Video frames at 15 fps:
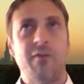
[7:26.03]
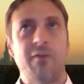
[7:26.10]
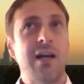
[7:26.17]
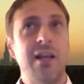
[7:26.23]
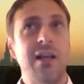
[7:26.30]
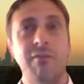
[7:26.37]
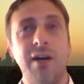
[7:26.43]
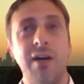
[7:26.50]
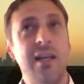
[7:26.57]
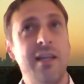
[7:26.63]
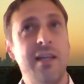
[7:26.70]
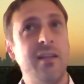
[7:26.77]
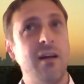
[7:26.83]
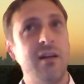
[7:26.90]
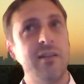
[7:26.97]
While
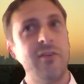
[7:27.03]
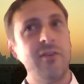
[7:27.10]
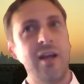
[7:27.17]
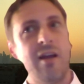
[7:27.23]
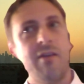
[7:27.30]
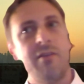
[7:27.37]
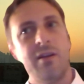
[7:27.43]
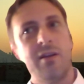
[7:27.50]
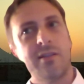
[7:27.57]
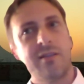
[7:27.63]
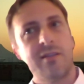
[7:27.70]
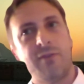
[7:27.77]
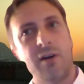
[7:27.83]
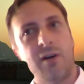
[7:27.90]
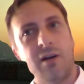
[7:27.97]
in the other areas,
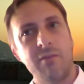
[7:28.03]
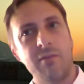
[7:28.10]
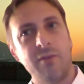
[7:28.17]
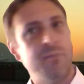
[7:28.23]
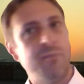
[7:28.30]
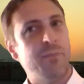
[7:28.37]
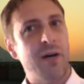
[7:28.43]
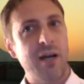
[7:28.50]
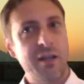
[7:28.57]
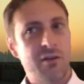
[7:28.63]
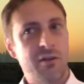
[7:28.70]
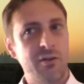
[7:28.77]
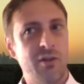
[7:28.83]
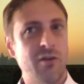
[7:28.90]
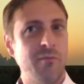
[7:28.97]
pharma and bio,
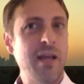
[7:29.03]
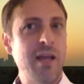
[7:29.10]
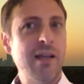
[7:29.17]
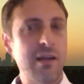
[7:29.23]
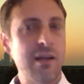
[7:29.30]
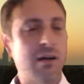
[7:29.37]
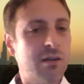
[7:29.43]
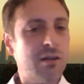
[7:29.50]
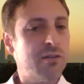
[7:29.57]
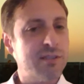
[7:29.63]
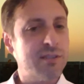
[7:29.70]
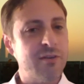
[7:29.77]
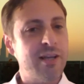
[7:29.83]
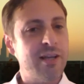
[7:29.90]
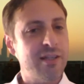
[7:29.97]
you're mainly
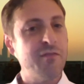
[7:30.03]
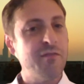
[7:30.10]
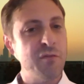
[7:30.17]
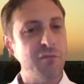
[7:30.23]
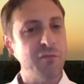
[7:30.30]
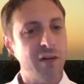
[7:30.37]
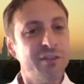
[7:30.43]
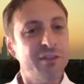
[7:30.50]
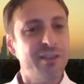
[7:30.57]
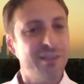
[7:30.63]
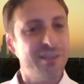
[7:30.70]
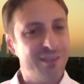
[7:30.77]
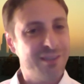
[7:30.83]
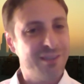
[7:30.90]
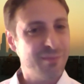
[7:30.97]
unconstrained if you want
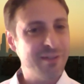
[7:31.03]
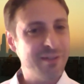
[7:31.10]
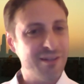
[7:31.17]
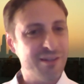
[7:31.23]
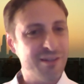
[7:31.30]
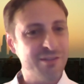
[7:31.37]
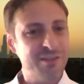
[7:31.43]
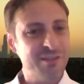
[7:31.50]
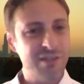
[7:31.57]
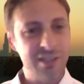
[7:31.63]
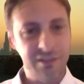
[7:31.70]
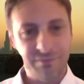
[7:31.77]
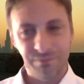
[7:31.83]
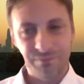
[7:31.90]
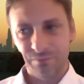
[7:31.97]
to be
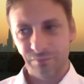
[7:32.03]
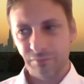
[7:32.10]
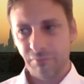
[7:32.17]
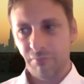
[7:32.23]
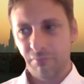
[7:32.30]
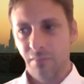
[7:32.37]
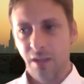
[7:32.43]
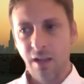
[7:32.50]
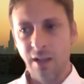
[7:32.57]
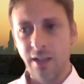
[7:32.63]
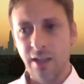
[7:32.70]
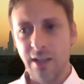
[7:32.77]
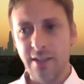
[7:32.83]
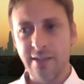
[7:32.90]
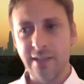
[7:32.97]
unconstrained.
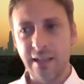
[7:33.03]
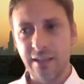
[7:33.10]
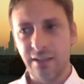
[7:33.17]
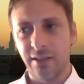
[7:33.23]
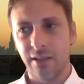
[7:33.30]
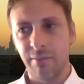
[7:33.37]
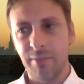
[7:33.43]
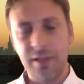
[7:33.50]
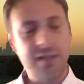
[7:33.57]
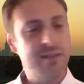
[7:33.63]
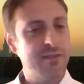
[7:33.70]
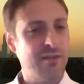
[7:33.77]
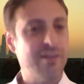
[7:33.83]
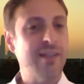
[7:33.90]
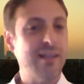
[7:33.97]
In cell therapy, it's
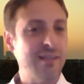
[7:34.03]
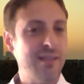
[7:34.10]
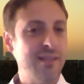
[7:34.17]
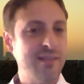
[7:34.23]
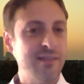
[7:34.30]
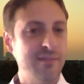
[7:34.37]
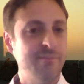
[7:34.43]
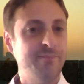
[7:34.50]
not that easy.